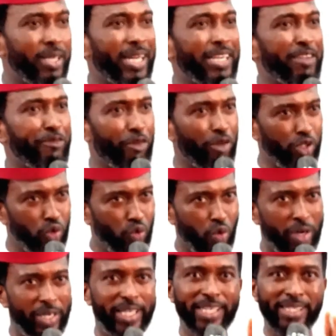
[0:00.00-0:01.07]
that the first
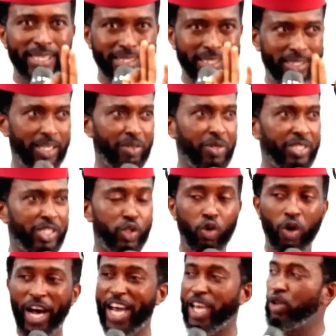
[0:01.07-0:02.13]
one is that integrity.
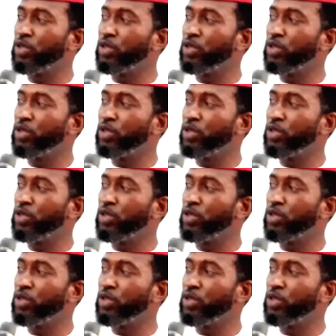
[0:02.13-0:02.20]
So I